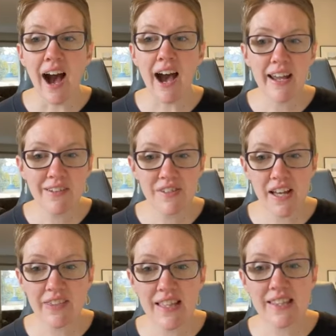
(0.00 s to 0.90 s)
I have
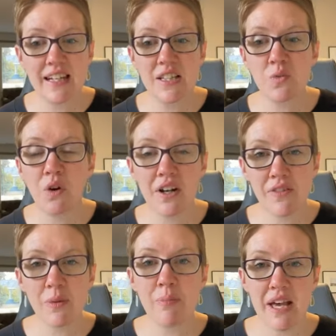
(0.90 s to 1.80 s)
done this, and it's one
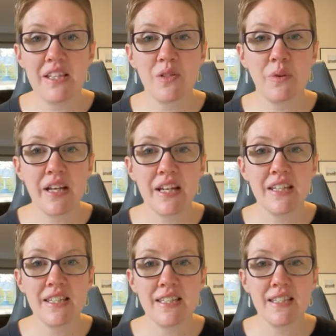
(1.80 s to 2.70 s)
of the best
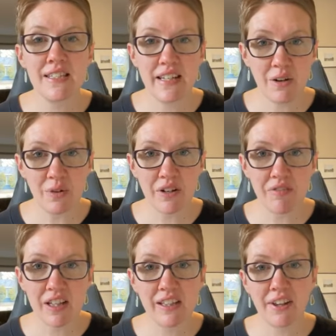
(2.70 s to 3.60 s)
ways to get rid
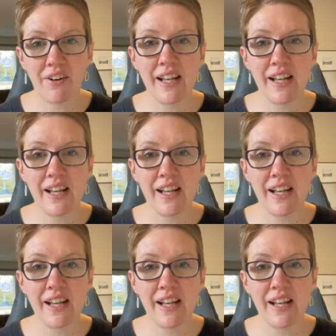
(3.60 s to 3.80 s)
of the clutter.